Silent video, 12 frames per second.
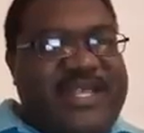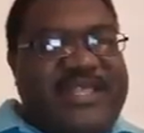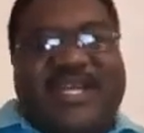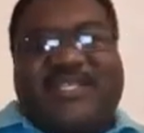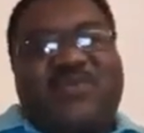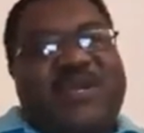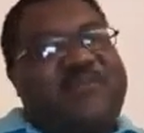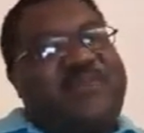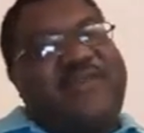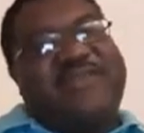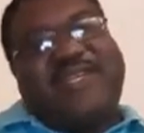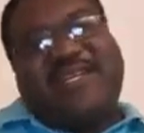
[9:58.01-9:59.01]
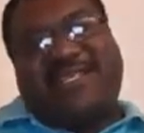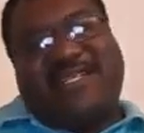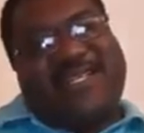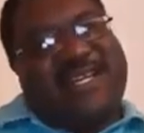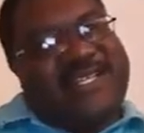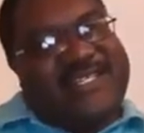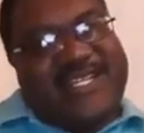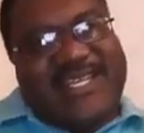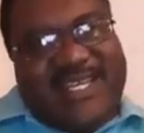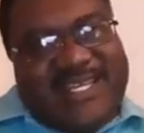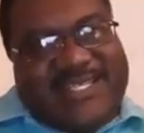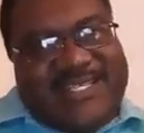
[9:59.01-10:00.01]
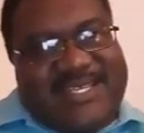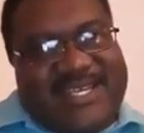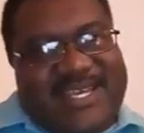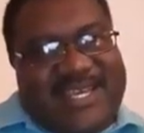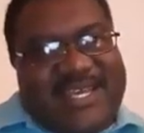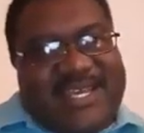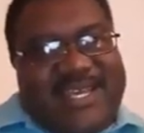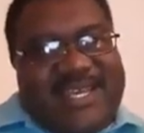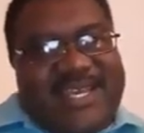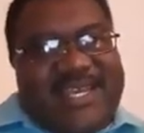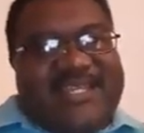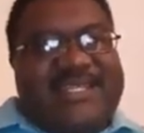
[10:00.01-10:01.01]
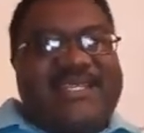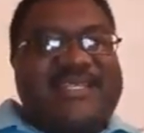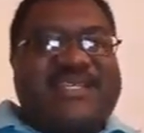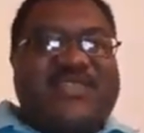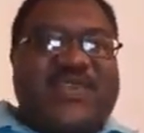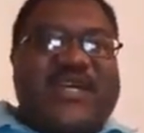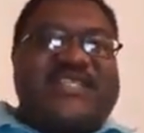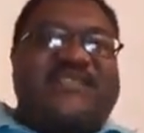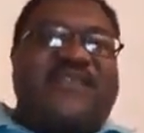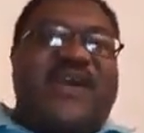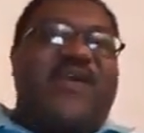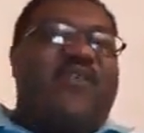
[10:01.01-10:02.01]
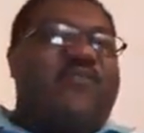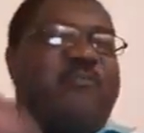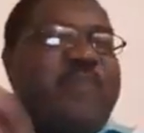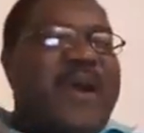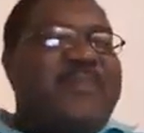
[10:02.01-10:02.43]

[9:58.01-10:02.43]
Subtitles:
that's what privatization actually is. It is a transfer of